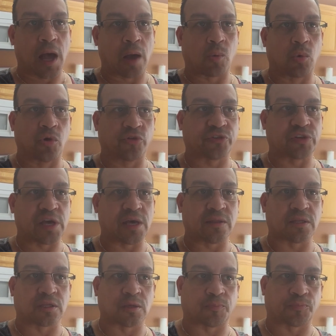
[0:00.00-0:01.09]
I will say
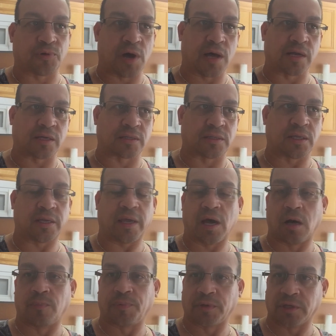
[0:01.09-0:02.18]
that the product did
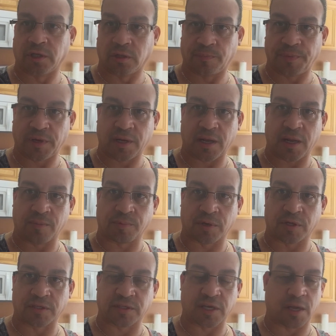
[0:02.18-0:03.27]
help a little bit. I'm
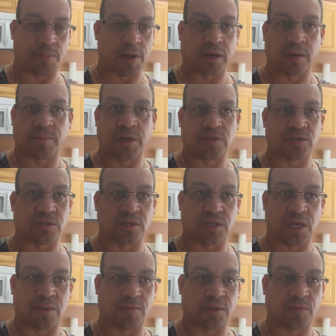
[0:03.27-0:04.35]
not going to mention the
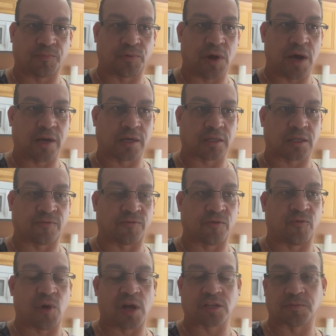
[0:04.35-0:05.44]
name of the product. If
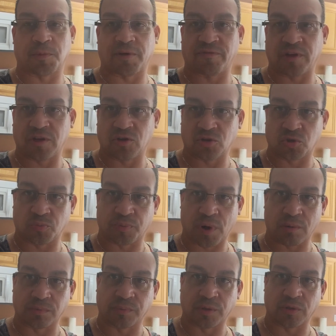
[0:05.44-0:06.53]
you've watched my videos, you
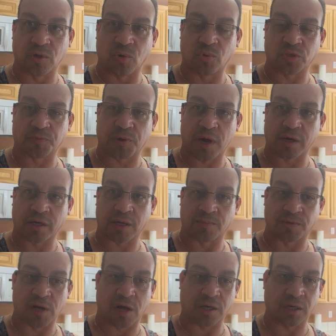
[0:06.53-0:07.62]
probably know which product
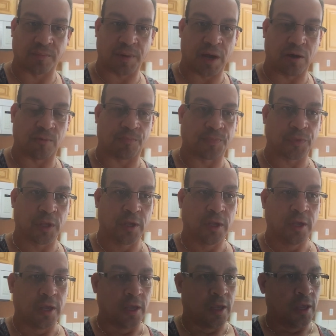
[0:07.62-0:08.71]
I'm talking about.
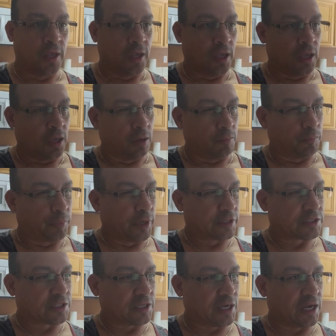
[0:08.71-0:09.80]

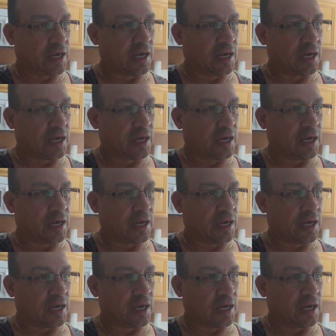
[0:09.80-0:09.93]
But